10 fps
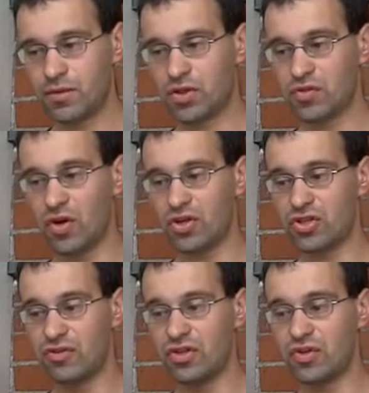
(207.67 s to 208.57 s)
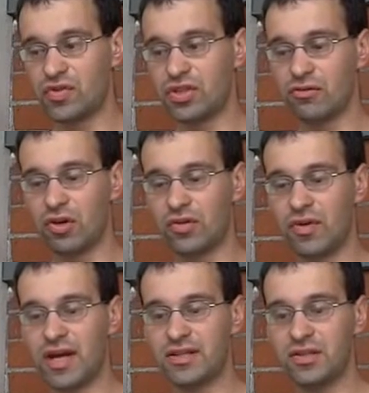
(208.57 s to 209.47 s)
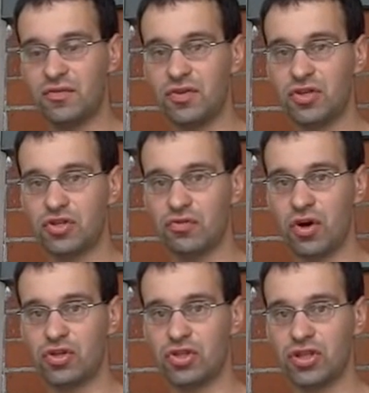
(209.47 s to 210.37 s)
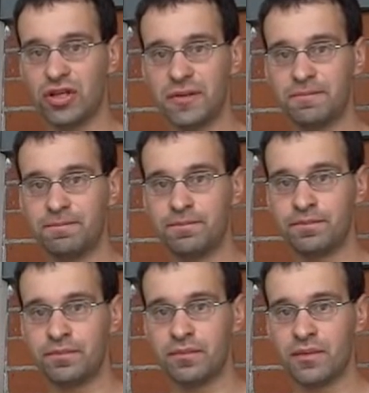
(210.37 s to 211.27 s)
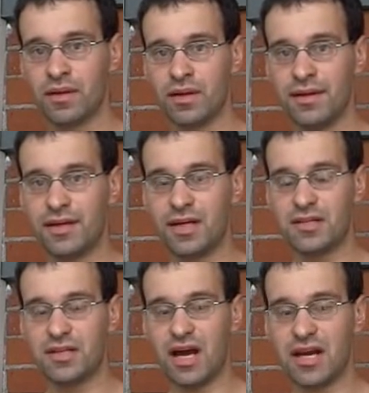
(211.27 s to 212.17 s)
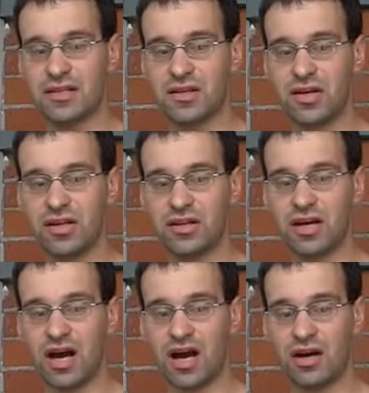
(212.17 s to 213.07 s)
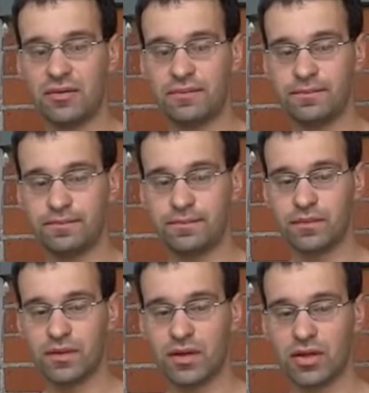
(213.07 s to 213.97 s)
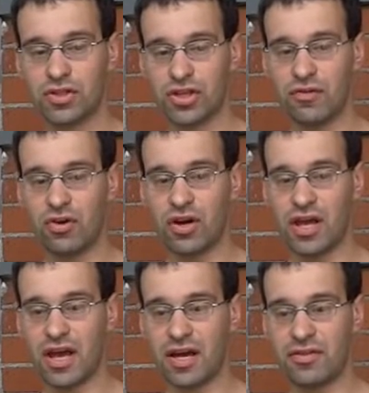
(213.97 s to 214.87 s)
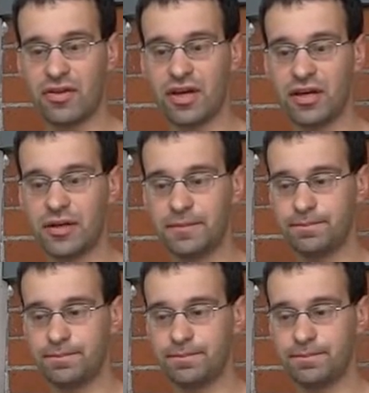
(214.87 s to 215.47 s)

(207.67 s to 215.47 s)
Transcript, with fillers: just watch the video Steele Worldwide and finish watching it. He has a nice green car, Chevrolet I think.